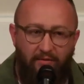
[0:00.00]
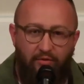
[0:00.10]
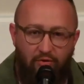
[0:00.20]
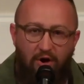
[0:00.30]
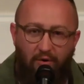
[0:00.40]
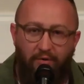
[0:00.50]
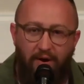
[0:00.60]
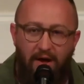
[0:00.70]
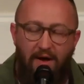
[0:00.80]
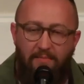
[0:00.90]
grown
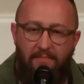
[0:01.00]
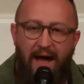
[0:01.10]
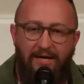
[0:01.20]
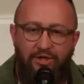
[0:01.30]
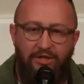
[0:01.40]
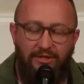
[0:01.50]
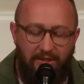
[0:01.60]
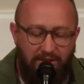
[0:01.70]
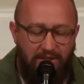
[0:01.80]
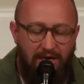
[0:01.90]
matches the
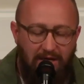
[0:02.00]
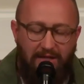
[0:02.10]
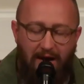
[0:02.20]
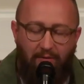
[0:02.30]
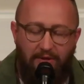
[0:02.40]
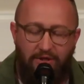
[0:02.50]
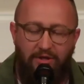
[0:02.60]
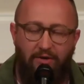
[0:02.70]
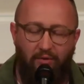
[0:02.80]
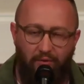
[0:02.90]
seed that was
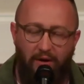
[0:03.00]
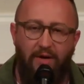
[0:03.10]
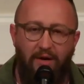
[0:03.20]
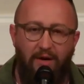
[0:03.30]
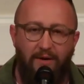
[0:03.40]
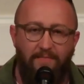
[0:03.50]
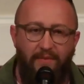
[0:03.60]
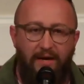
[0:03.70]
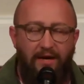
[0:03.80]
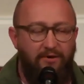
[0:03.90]
sown.
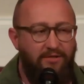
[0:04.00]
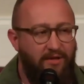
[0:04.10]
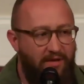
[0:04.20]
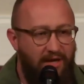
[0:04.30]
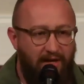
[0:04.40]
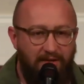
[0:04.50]
Here's the thing.